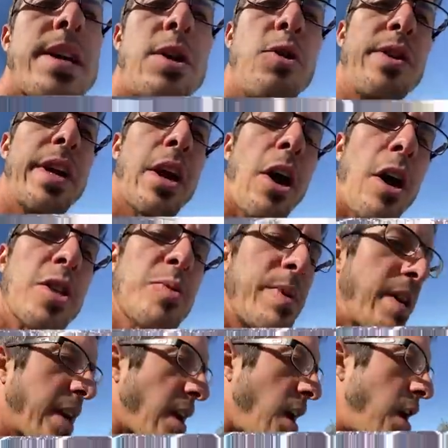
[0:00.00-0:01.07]
It only cost me
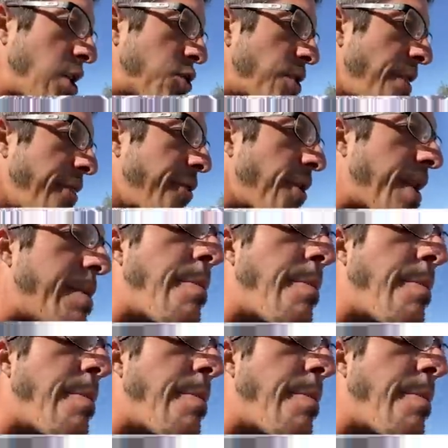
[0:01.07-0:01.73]
like 130